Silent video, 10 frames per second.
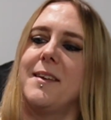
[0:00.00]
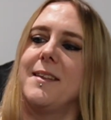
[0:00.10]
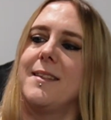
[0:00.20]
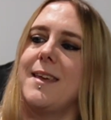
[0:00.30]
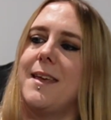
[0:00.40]

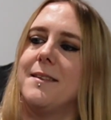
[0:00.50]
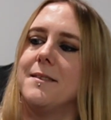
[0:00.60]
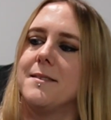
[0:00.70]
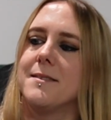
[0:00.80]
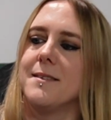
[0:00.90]

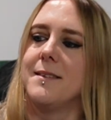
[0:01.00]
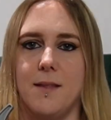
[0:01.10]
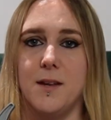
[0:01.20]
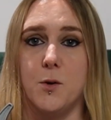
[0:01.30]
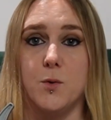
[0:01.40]
ends. And
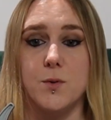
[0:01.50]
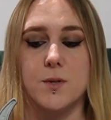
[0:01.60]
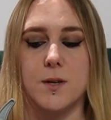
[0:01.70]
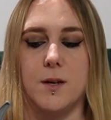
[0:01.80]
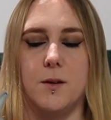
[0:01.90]
then
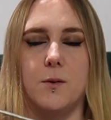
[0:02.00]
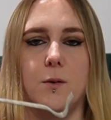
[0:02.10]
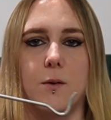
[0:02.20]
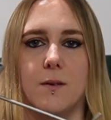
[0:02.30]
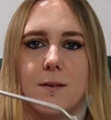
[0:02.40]
also
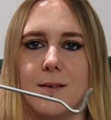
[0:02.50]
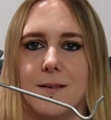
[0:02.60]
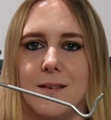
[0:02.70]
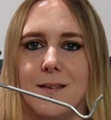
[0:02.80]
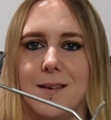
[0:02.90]

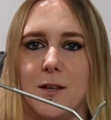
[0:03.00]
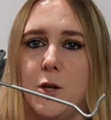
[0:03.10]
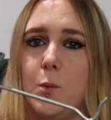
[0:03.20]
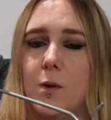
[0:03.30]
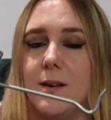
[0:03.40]

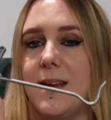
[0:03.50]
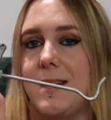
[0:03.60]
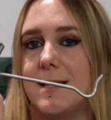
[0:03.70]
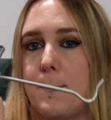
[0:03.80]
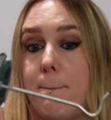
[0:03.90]
you would
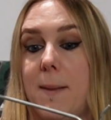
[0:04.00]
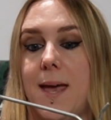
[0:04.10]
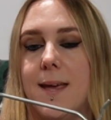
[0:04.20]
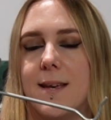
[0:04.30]
need a peg